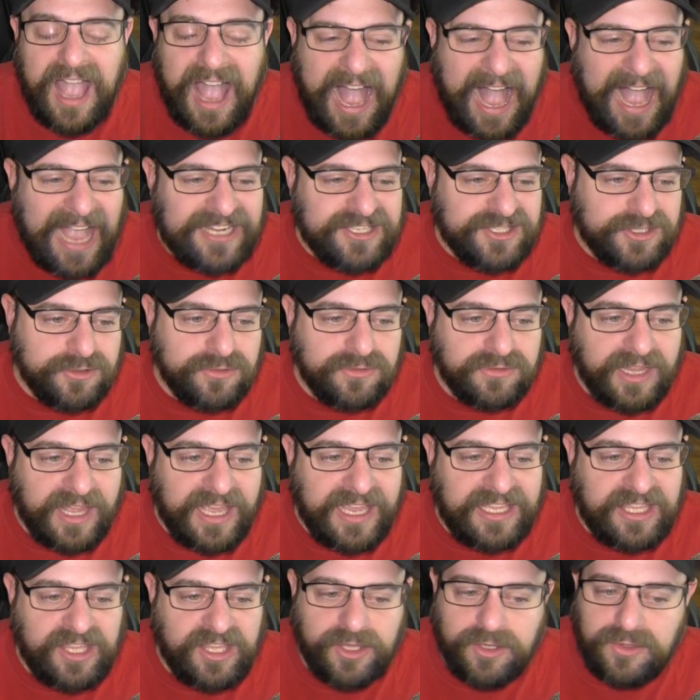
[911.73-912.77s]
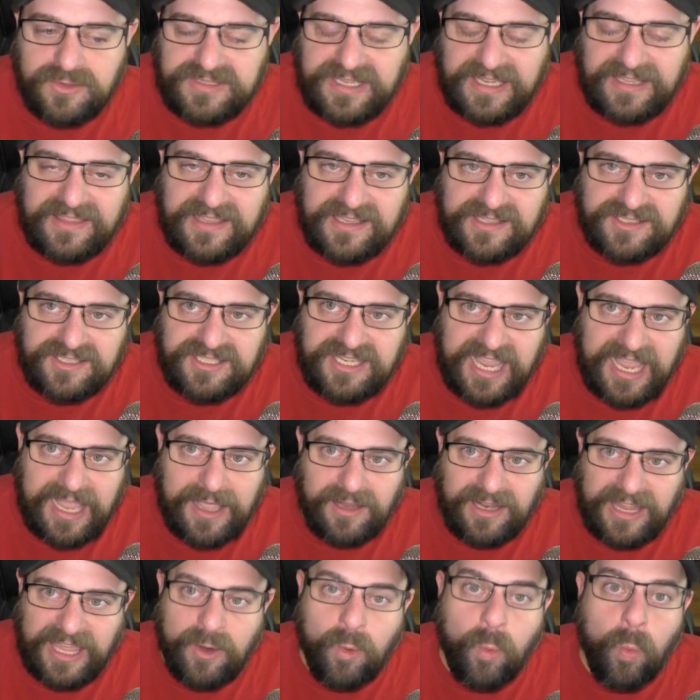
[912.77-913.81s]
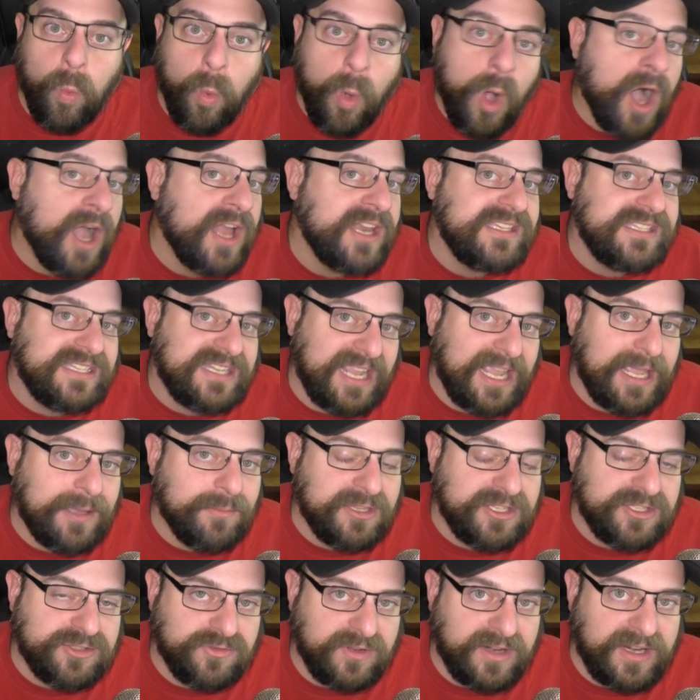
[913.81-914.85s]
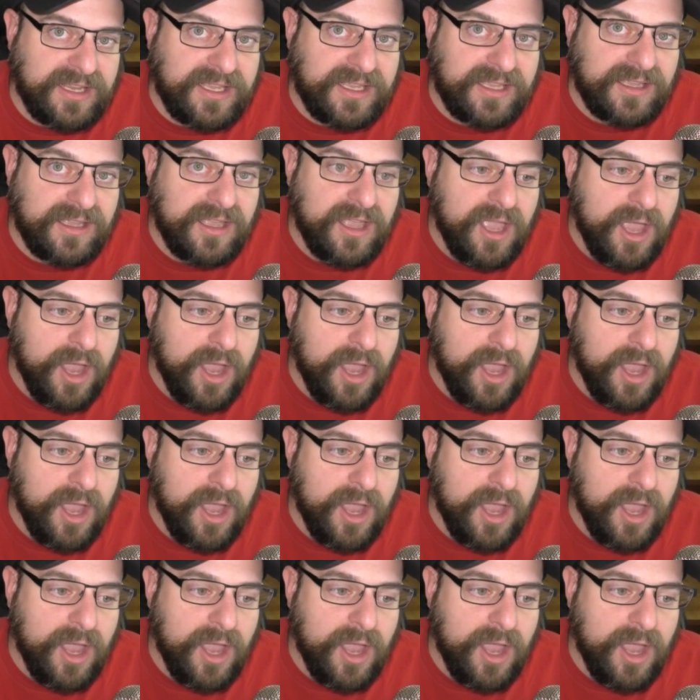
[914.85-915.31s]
I do like using this like one damage ring